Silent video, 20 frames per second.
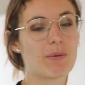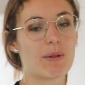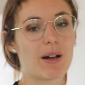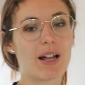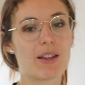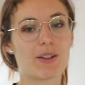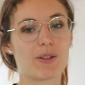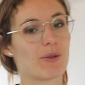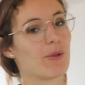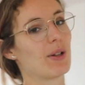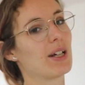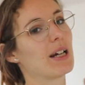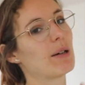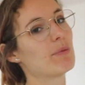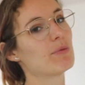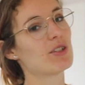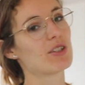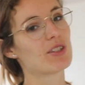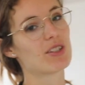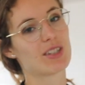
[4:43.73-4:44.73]
I don't know, like
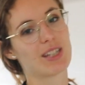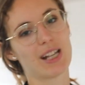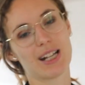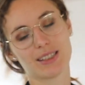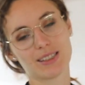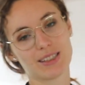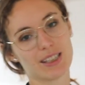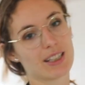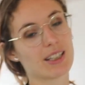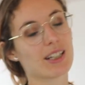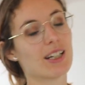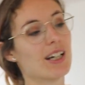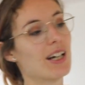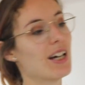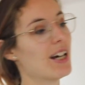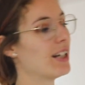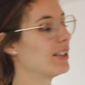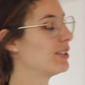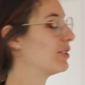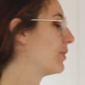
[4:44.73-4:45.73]
I'm just testing
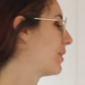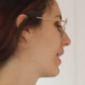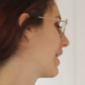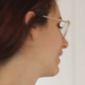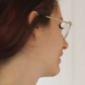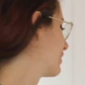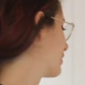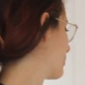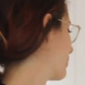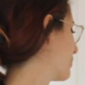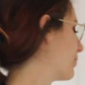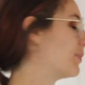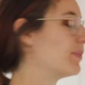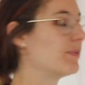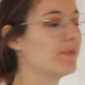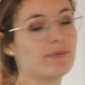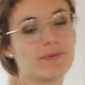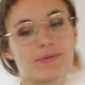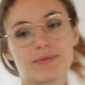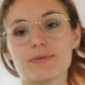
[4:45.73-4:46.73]
today, so
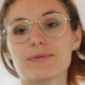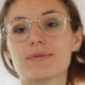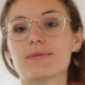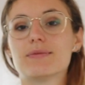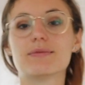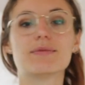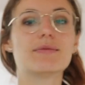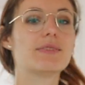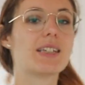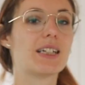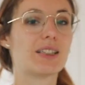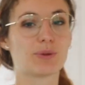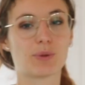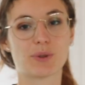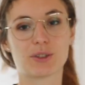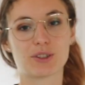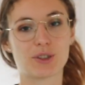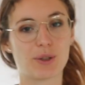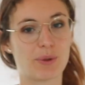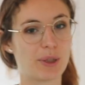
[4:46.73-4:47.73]
that's
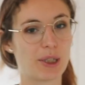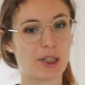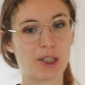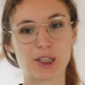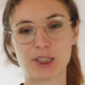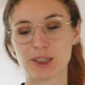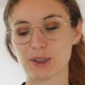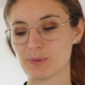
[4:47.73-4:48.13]
what's going on.